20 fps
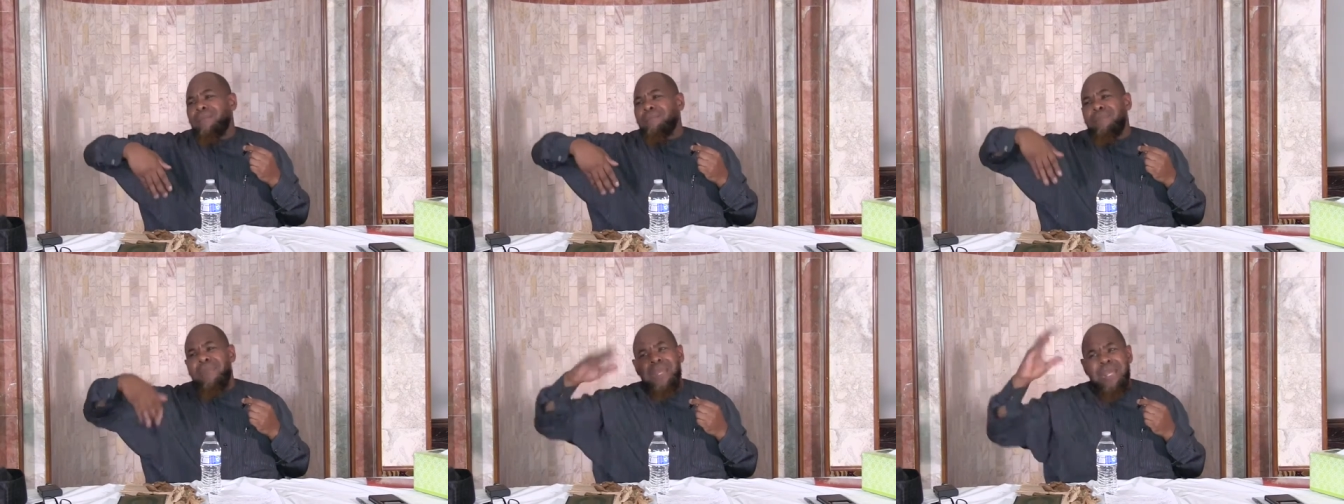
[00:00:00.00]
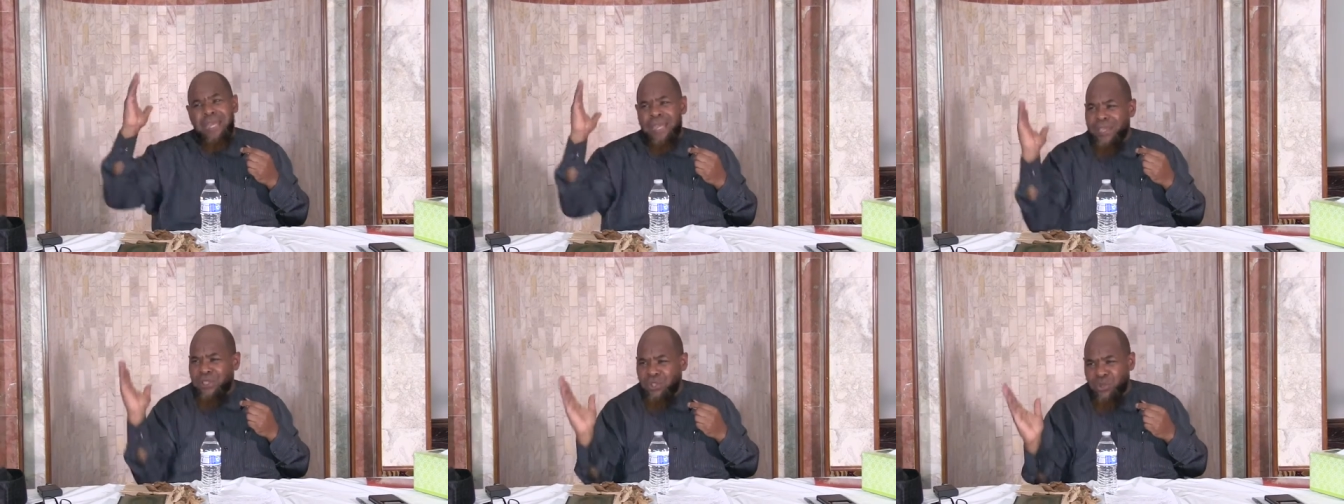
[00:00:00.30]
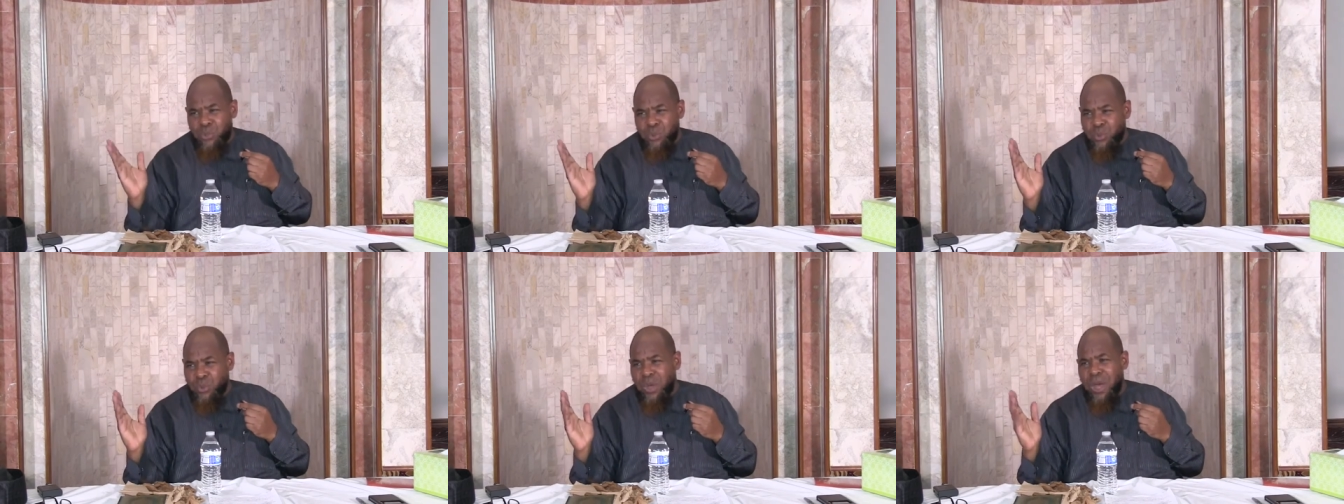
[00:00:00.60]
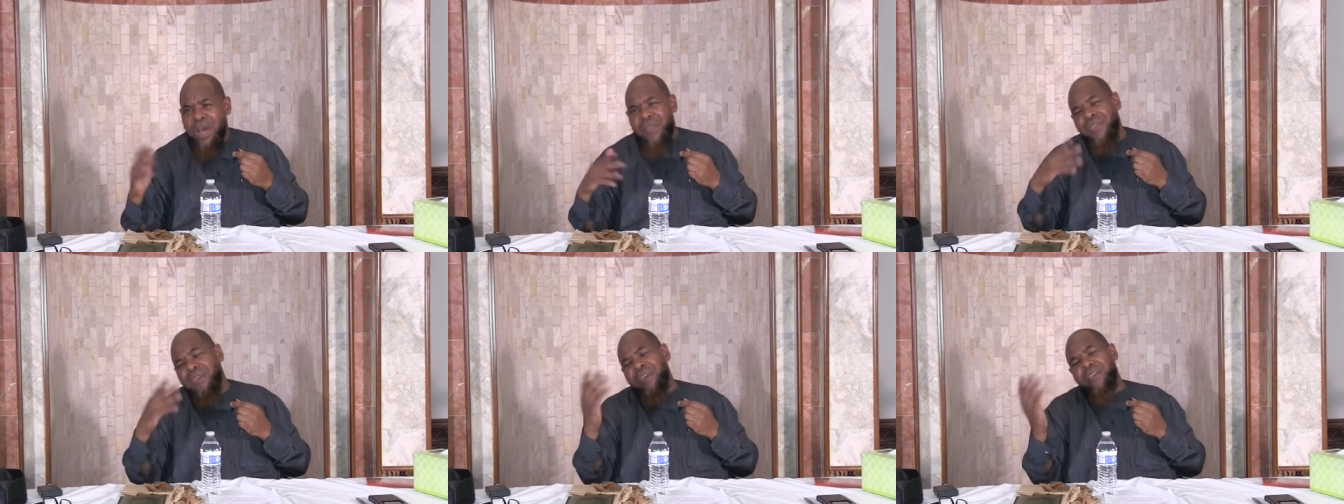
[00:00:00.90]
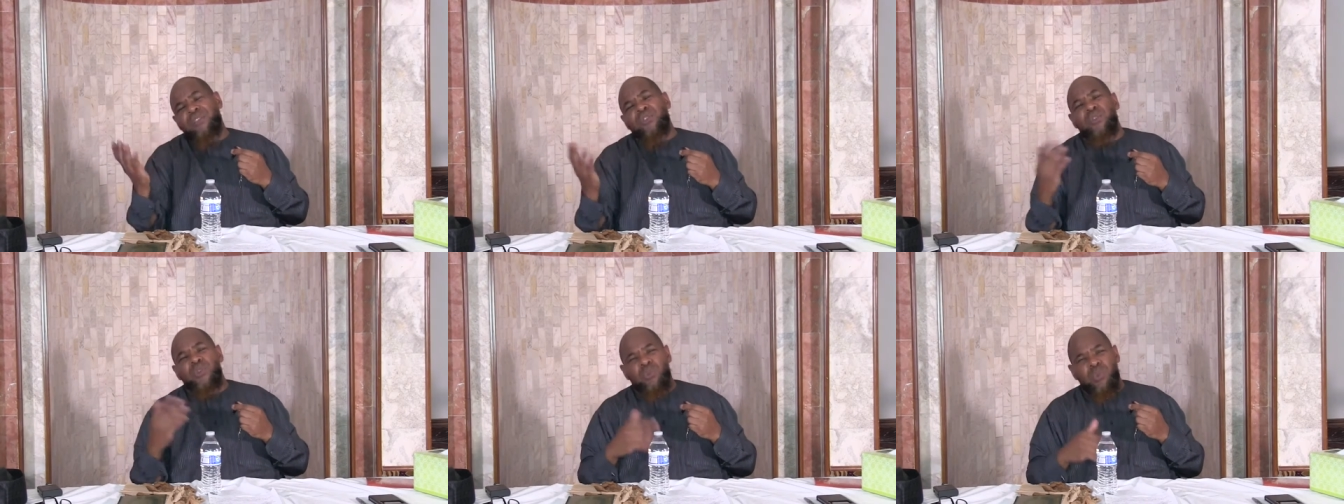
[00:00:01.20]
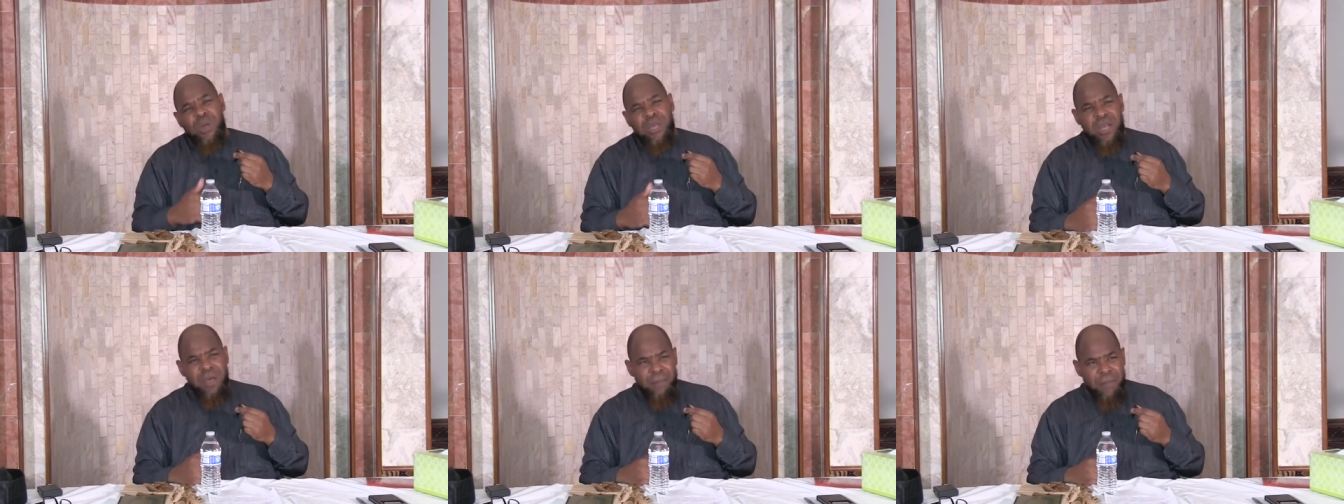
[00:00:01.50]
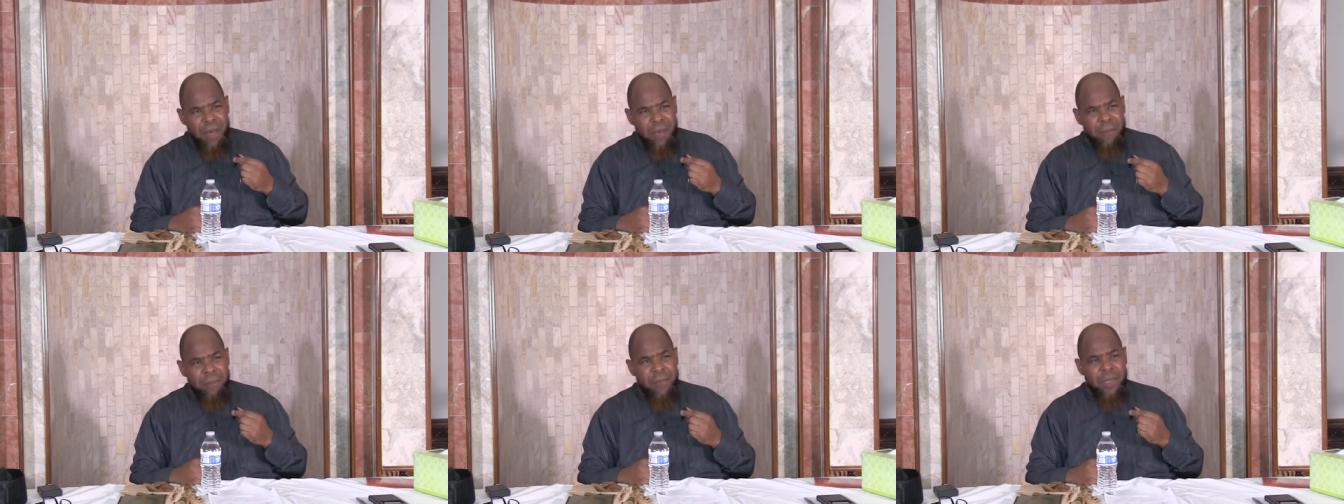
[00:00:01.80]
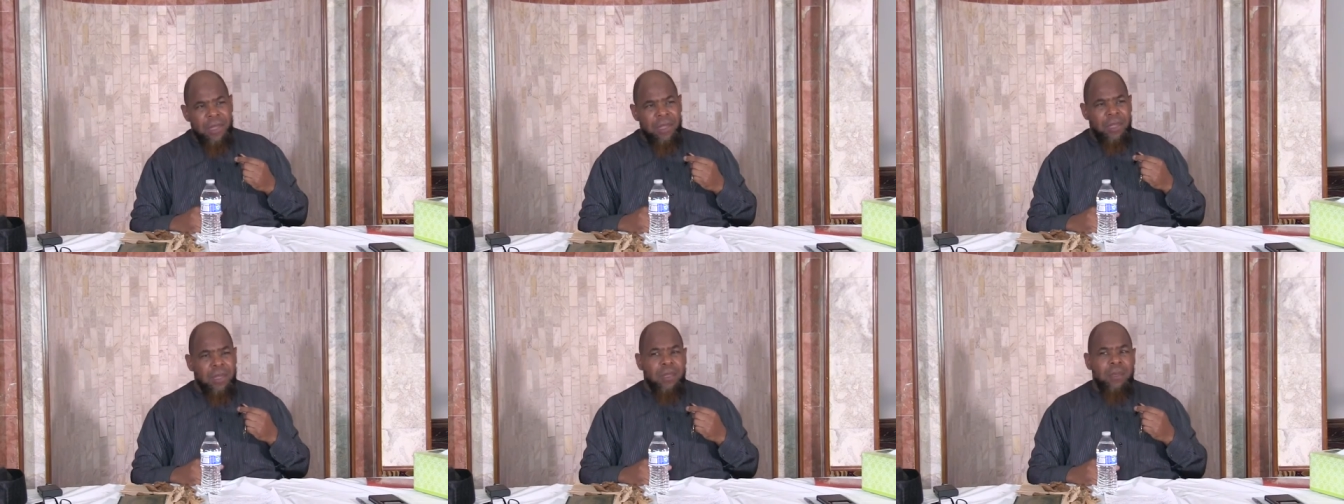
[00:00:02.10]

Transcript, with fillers: many issues, other issues would come up.